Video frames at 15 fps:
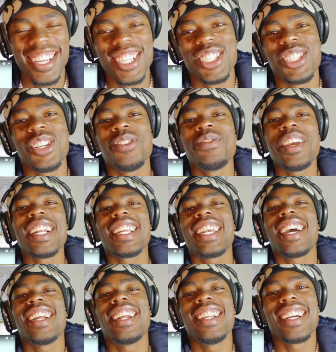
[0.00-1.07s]
Show me Young
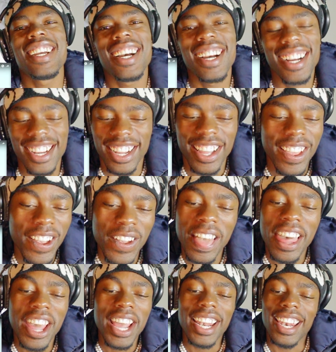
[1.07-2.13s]
Kwela Lekak.
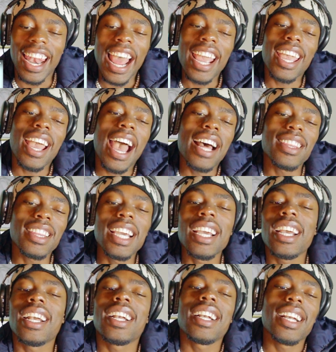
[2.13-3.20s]
Like, I
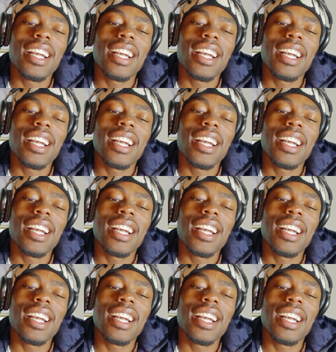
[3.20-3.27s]
think,